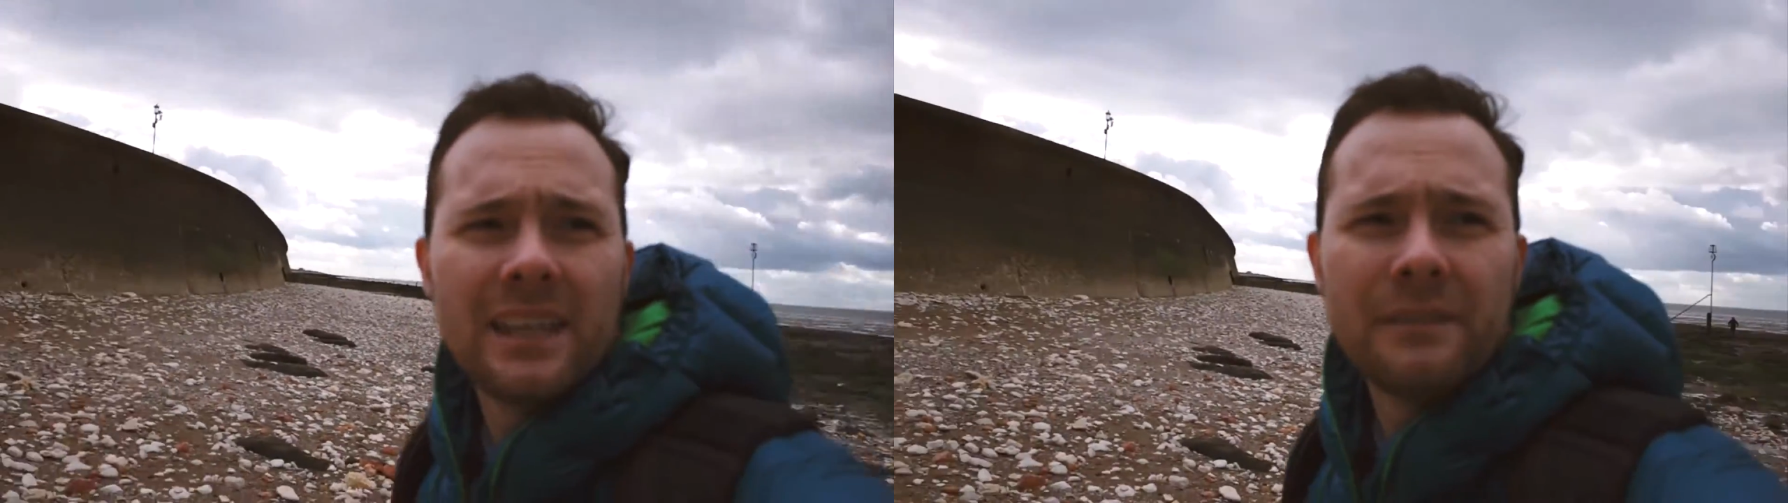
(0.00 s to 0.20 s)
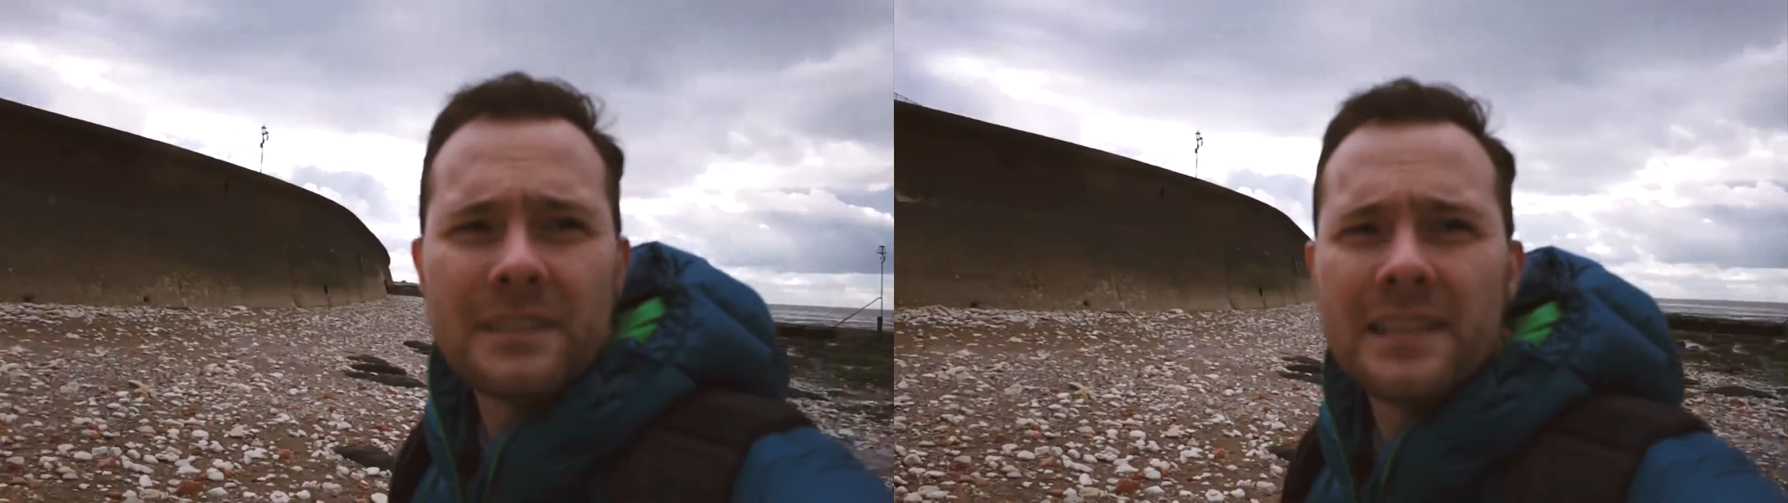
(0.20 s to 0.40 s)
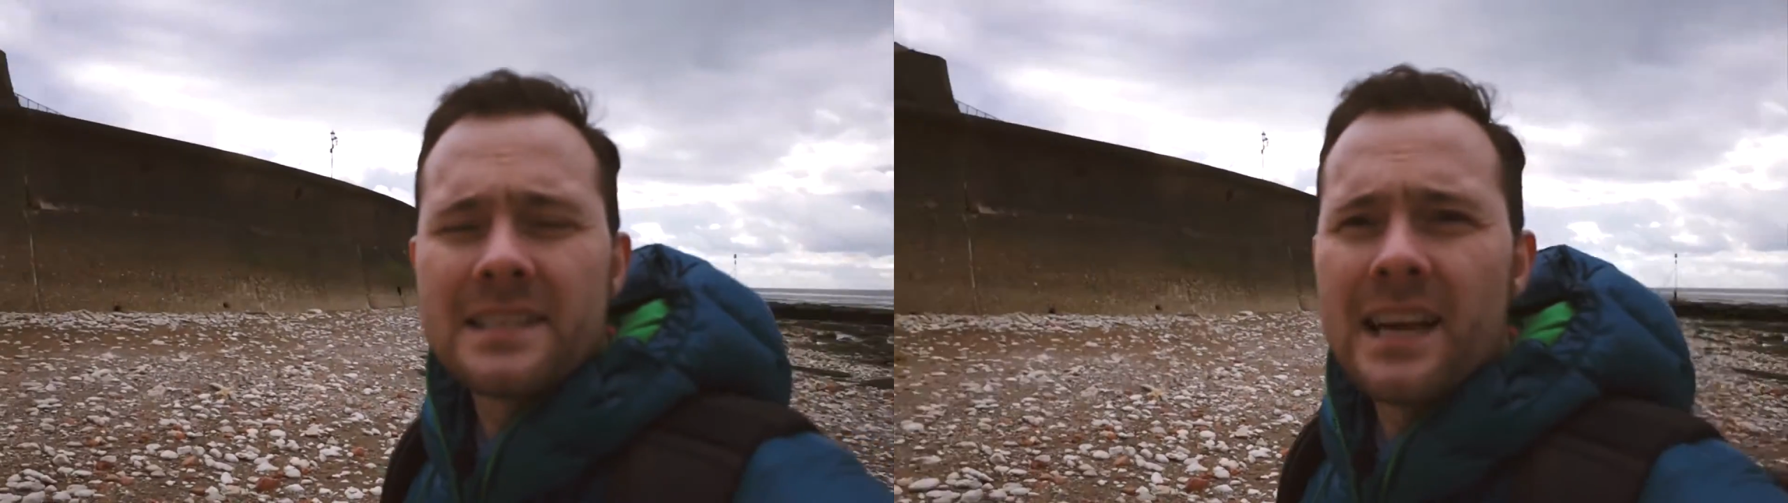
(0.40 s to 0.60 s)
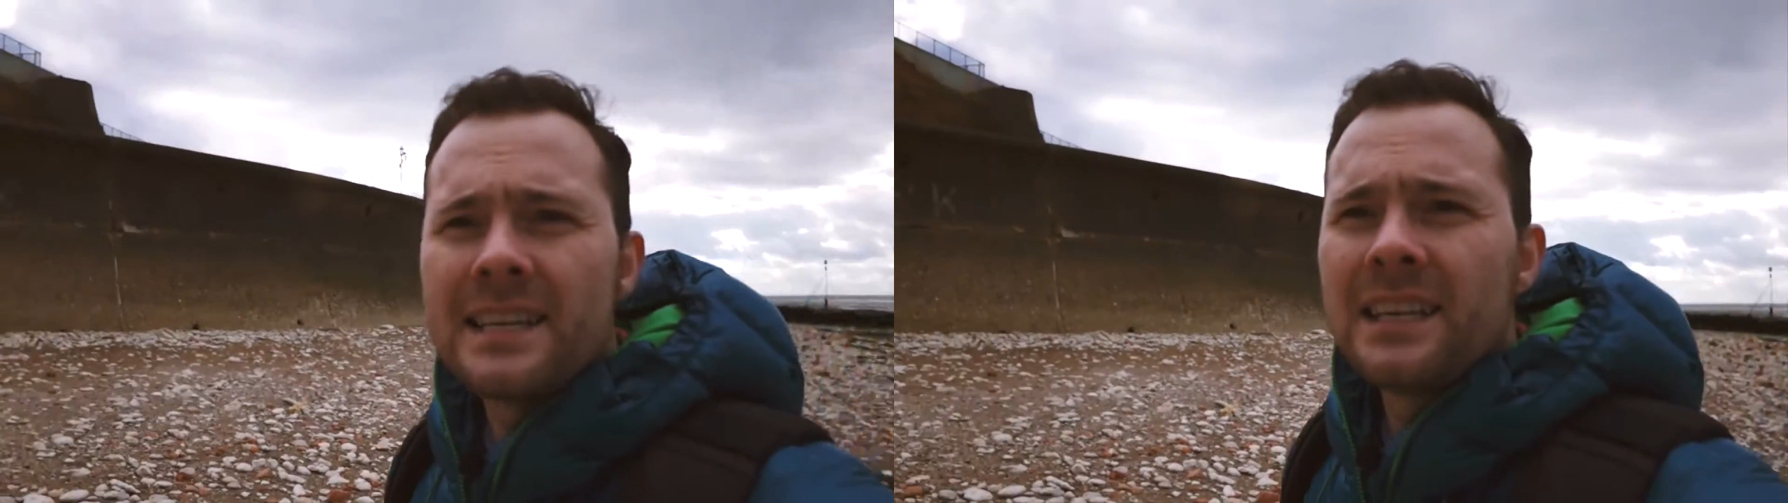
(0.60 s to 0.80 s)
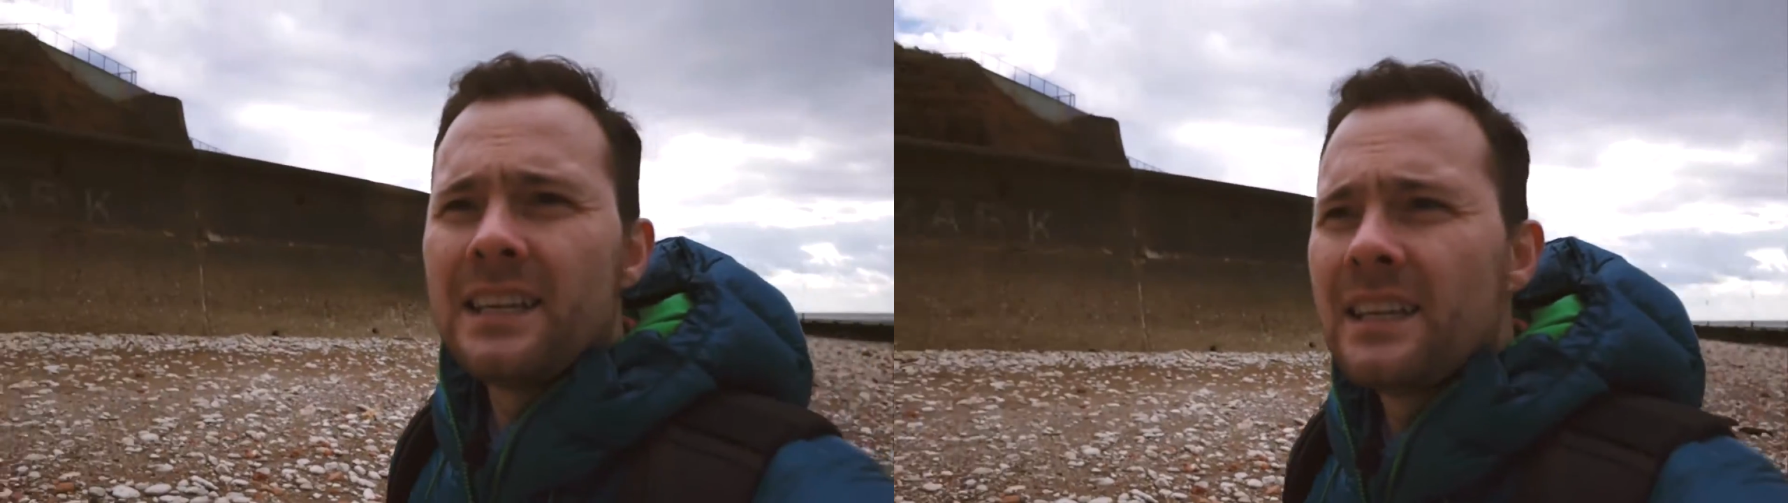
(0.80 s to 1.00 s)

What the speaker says: lovely seaside.